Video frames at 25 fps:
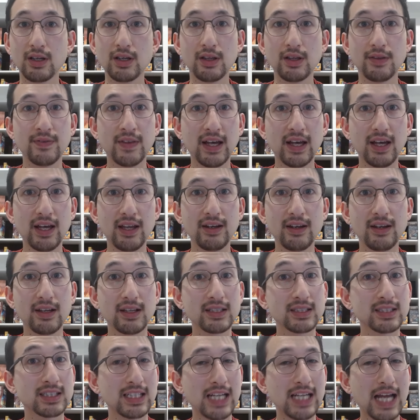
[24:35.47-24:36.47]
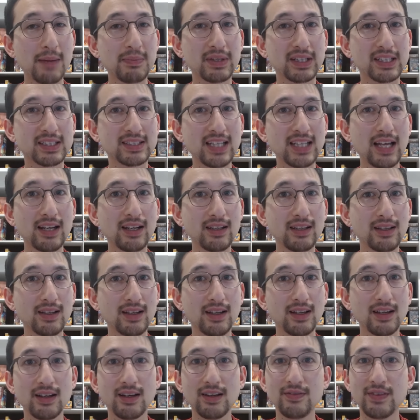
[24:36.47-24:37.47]
then Synaptic Static,
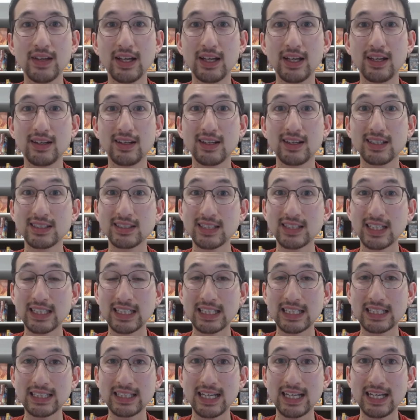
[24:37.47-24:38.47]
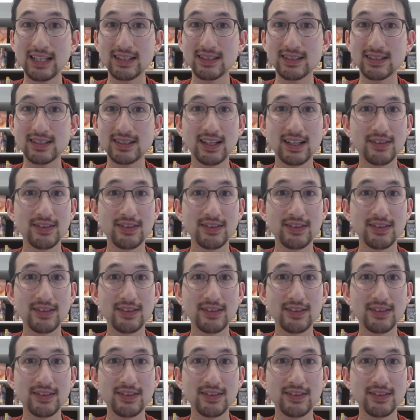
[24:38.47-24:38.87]
then Psychic Lance,